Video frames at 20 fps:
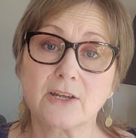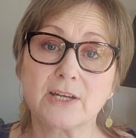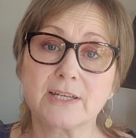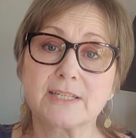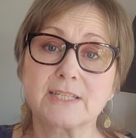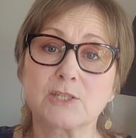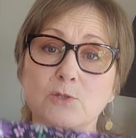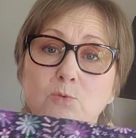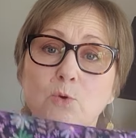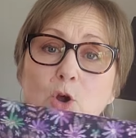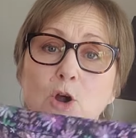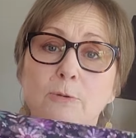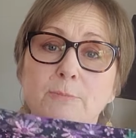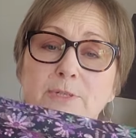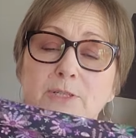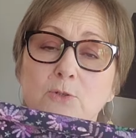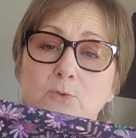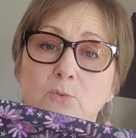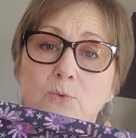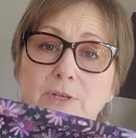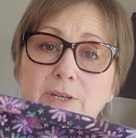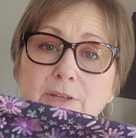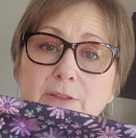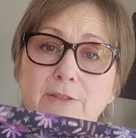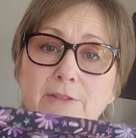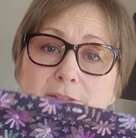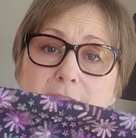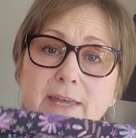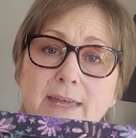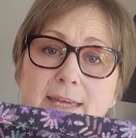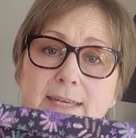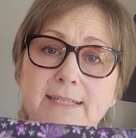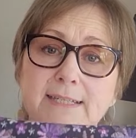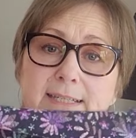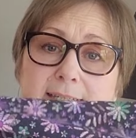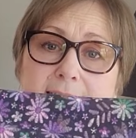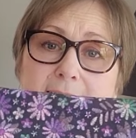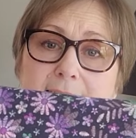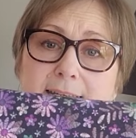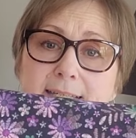I swapped with
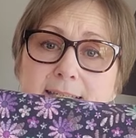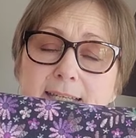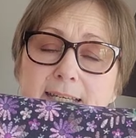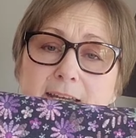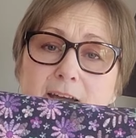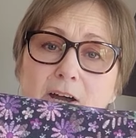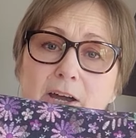Stacey.